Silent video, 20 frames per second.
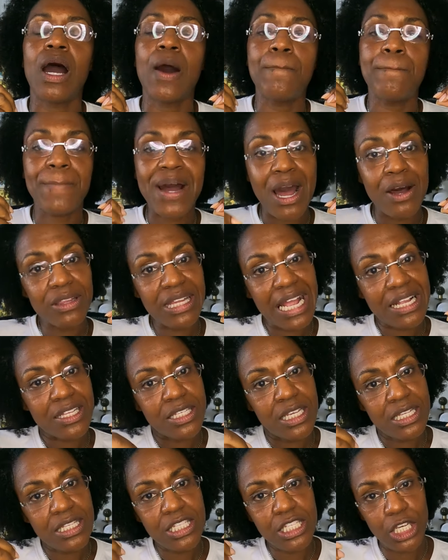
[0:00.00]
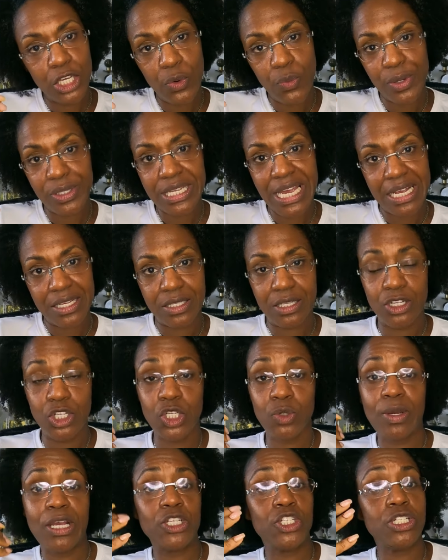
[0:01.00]
about that to deal with that
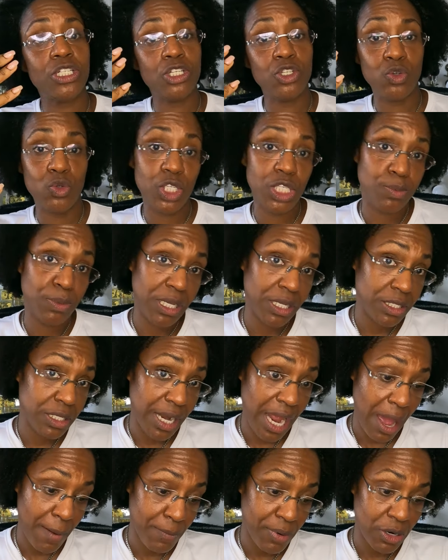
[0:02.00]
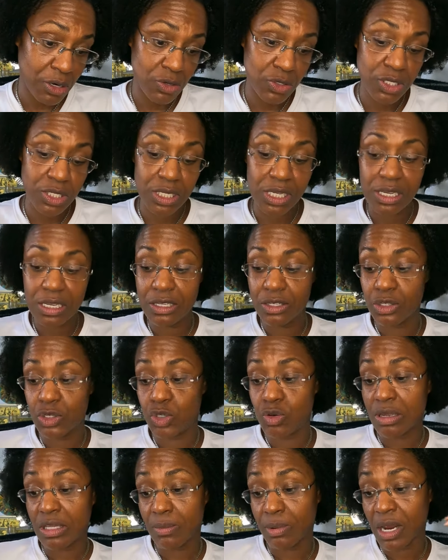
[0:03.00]
situation? Did you speak to that person?
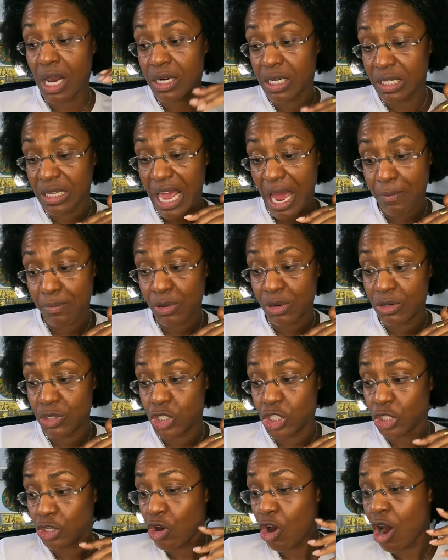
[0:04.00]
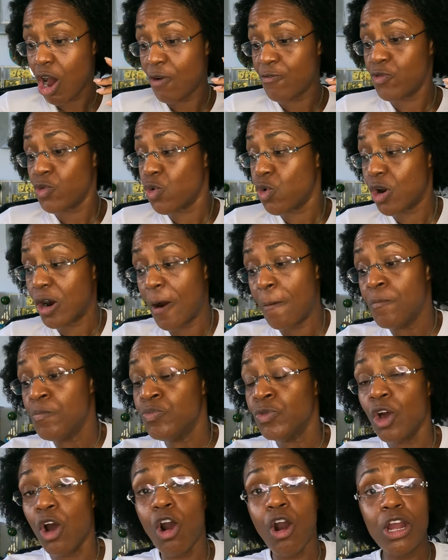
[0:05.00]
Did you end up cutting that person off? Or
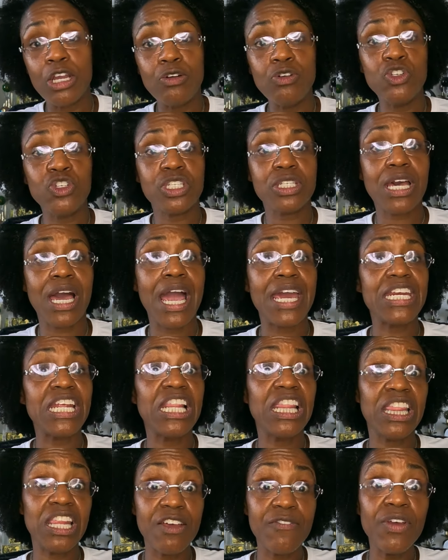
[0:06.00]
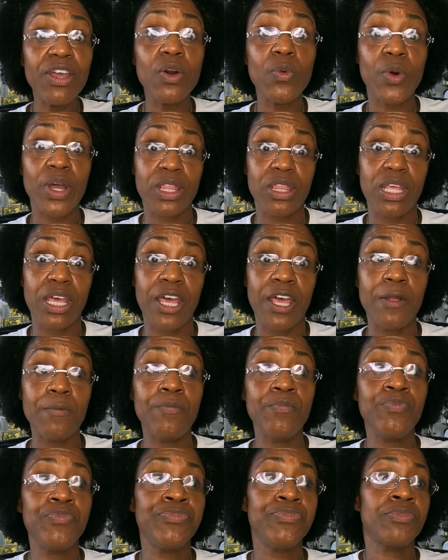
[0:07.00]
are you just kind of living with
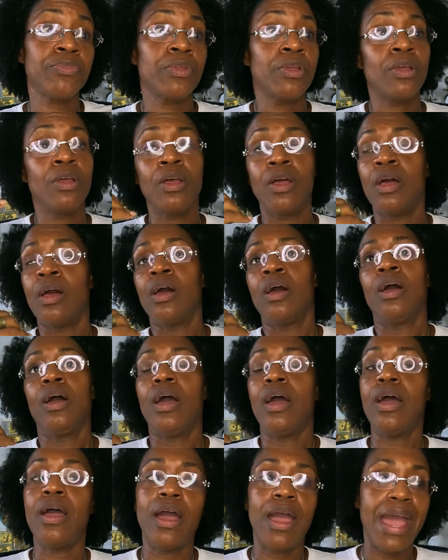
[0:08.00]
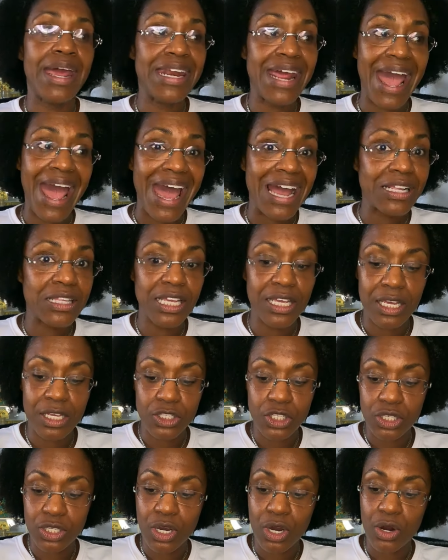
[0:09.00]
it and acting
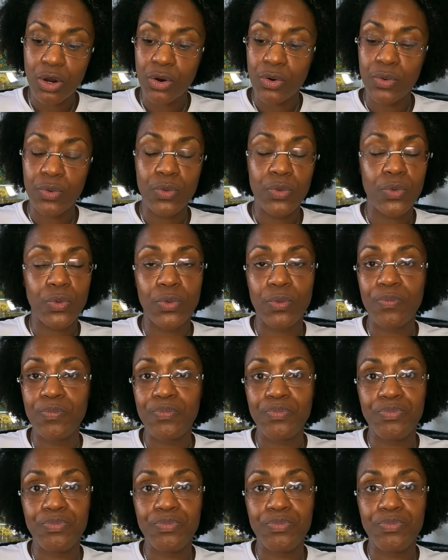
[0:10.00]
as though